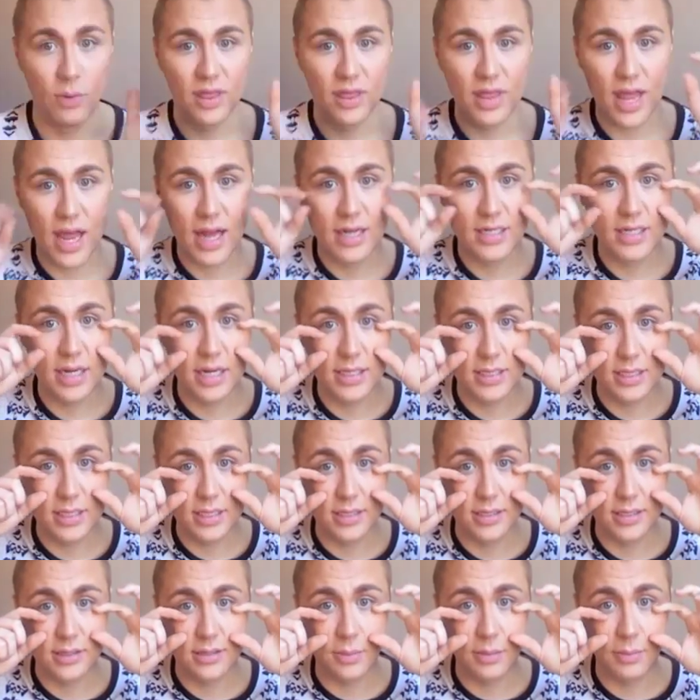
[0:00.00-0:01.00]
That does
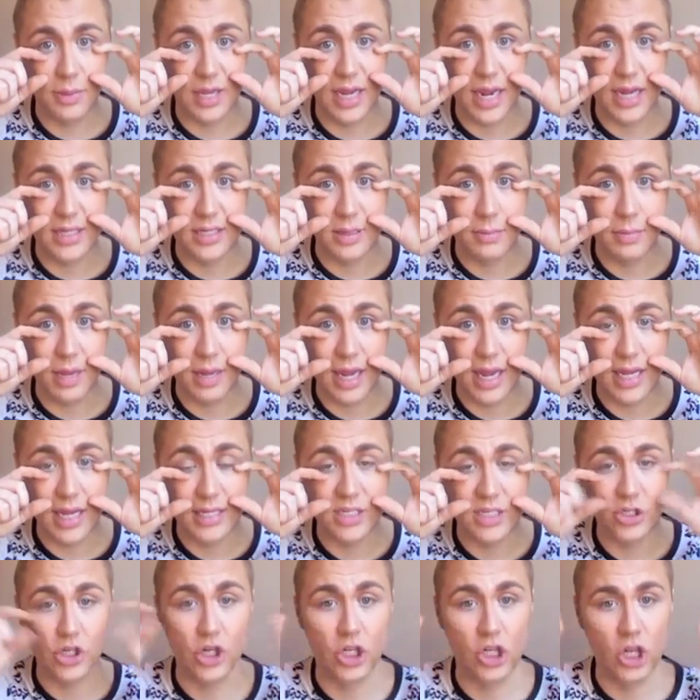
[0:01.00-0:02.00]
is, because I'm making it
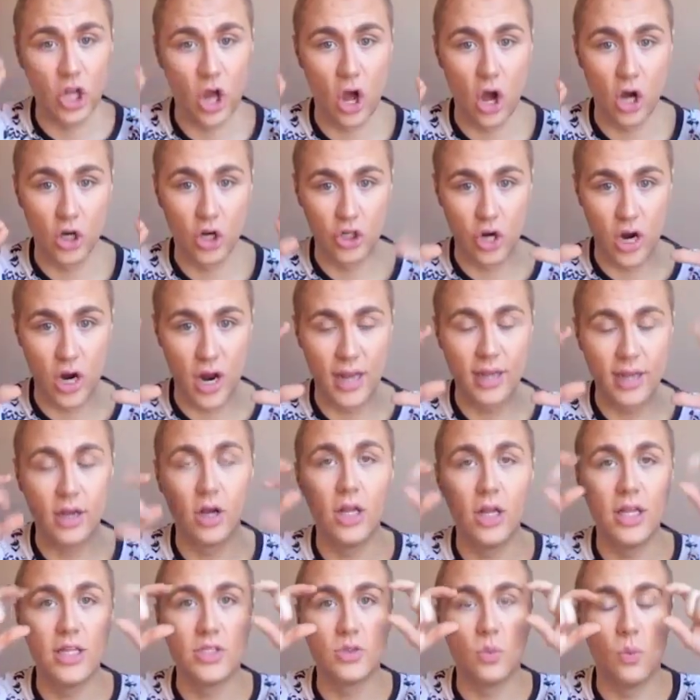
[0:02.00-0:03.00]
such a long
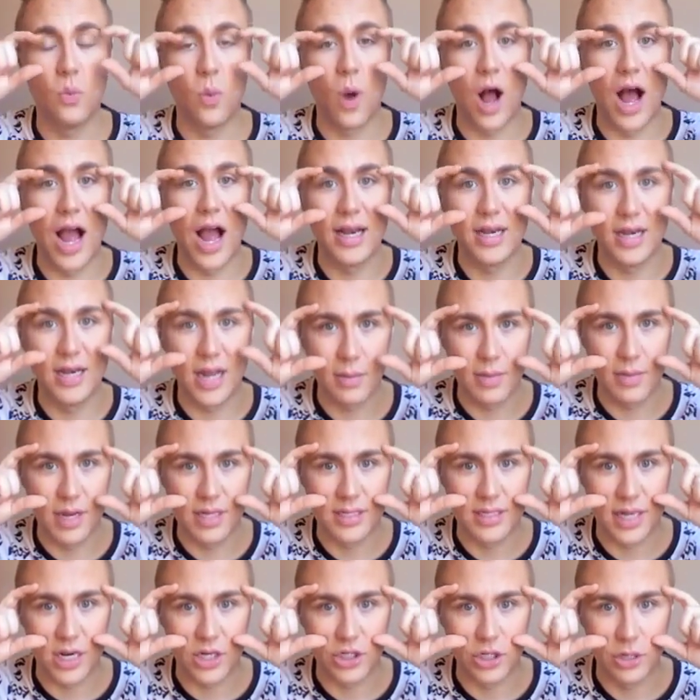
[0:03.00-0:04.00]
triangle, it's widening my
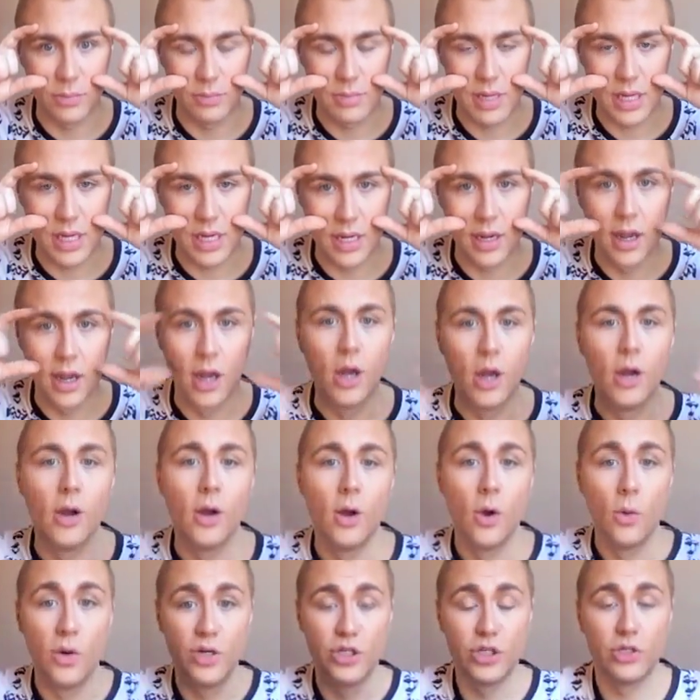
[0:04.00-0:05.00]
section B,
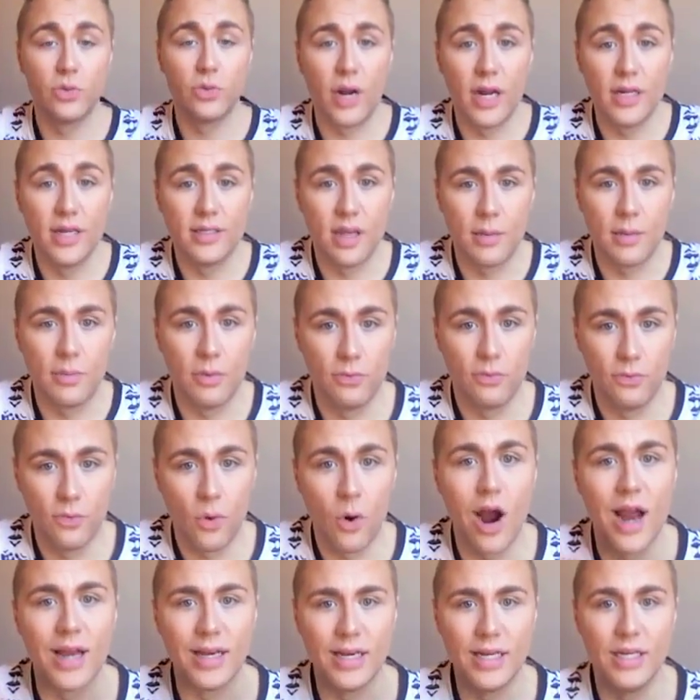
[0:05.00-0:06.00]
which is what I said
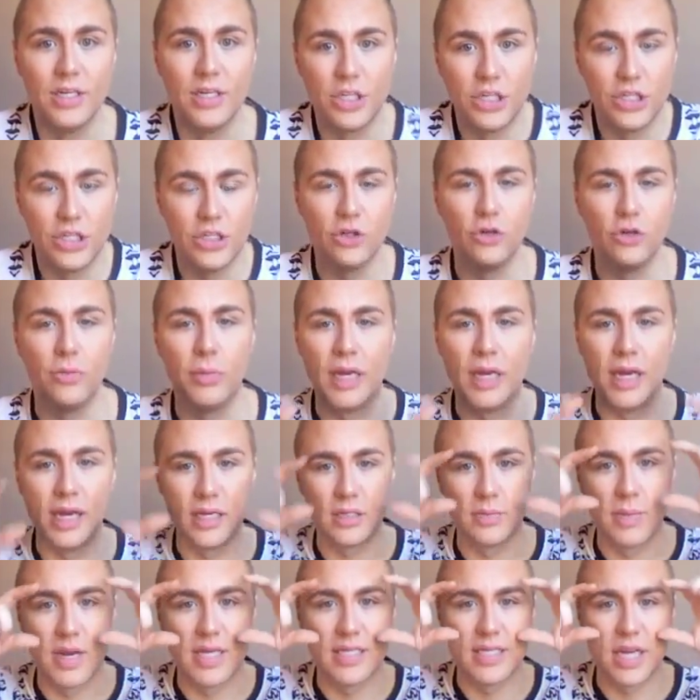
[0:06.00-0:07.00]
before I need to do
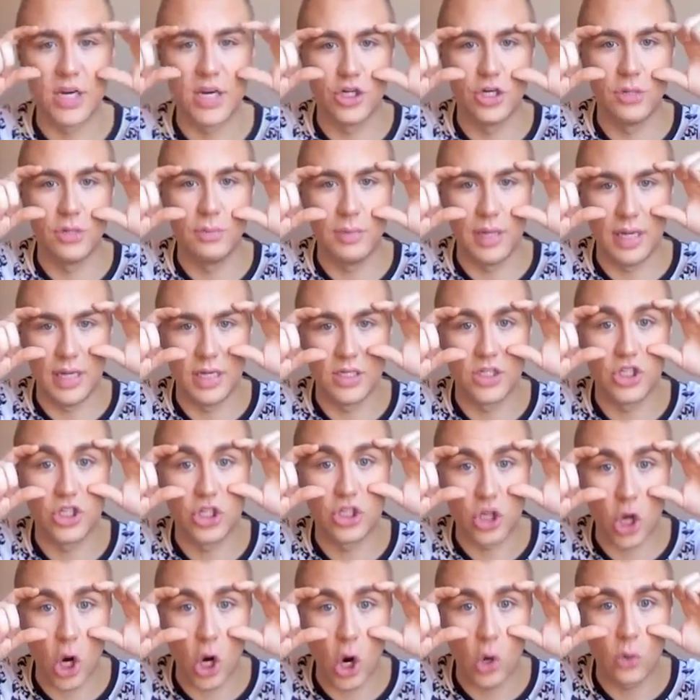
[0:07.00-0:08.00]
because my section B is
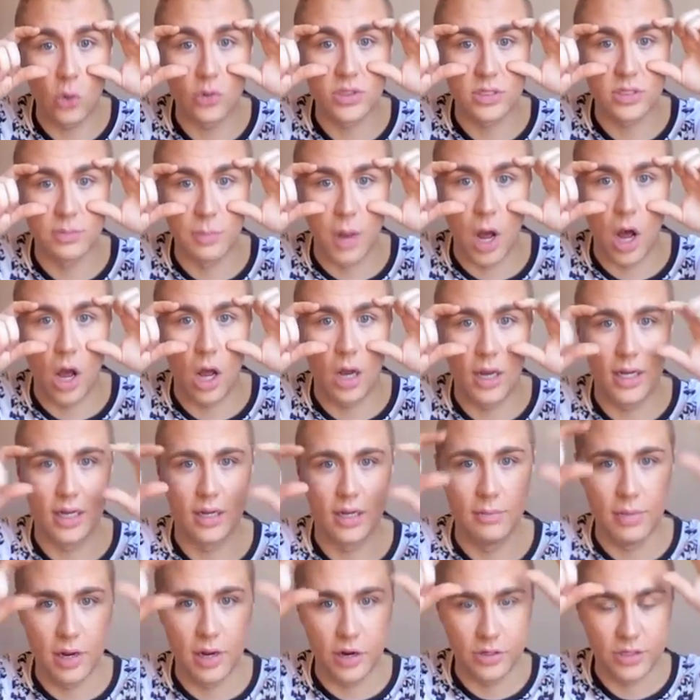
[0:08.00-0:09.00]
so small in
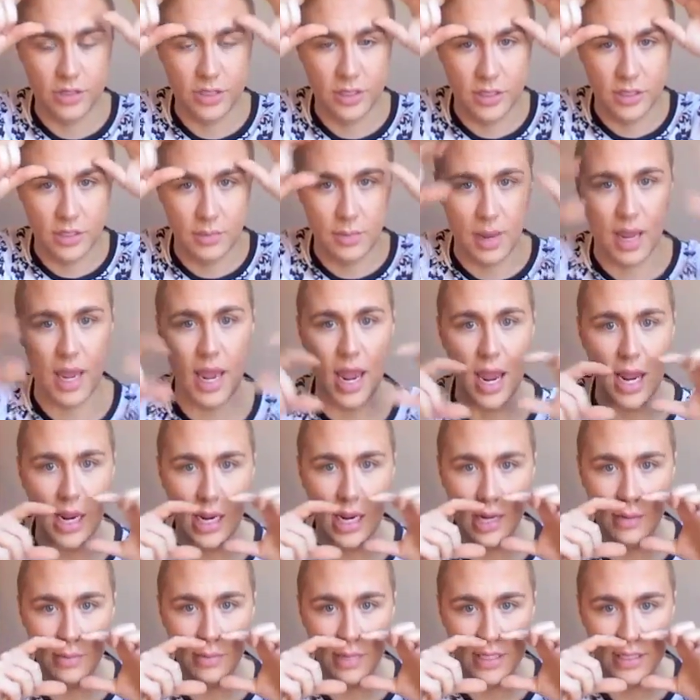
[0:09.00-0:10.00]
comparison to my
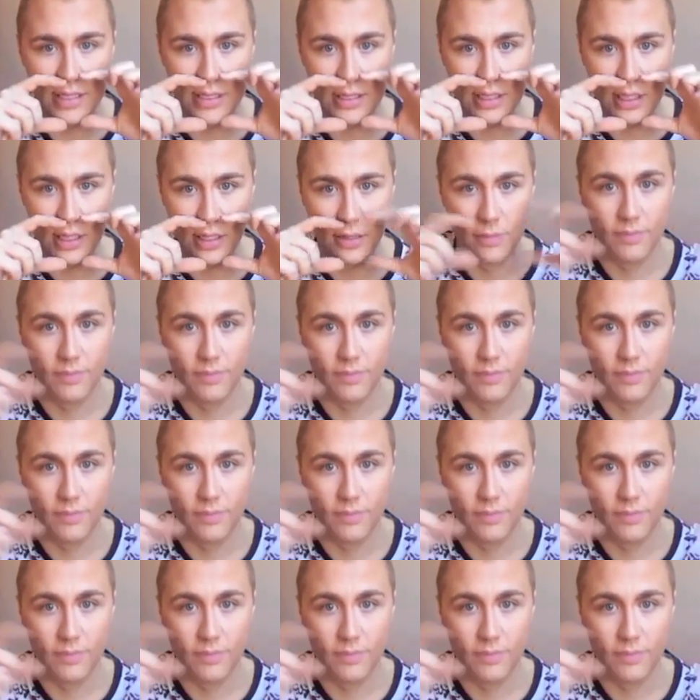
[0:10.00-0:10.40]
A and my C.